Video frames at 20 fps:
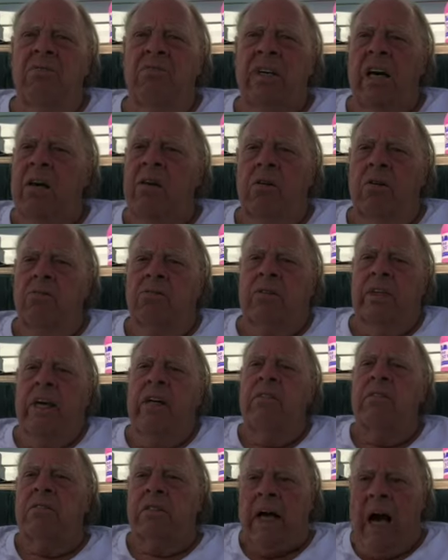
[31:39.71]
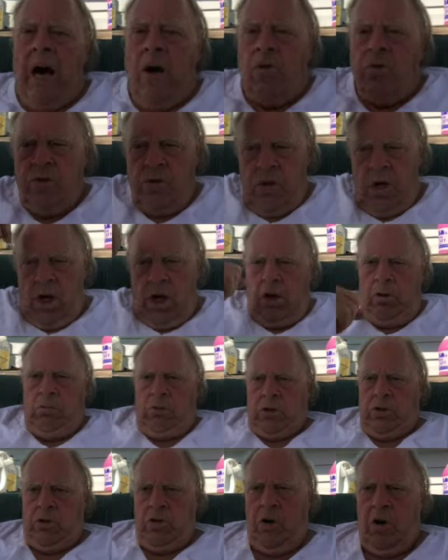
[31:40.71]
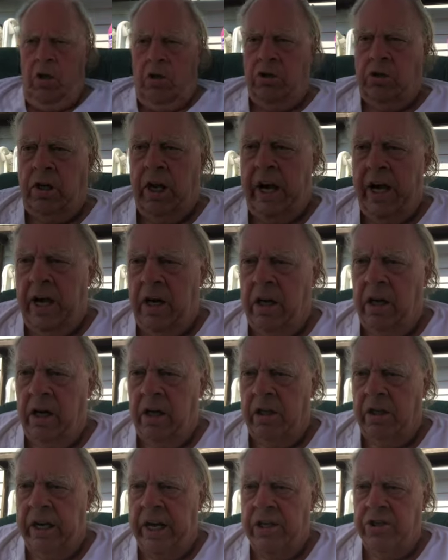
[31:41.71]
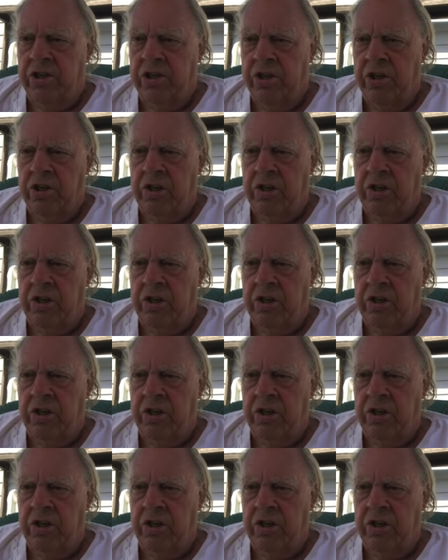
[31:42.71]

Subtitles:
I don't know, 10,000 helmets all standing at attention,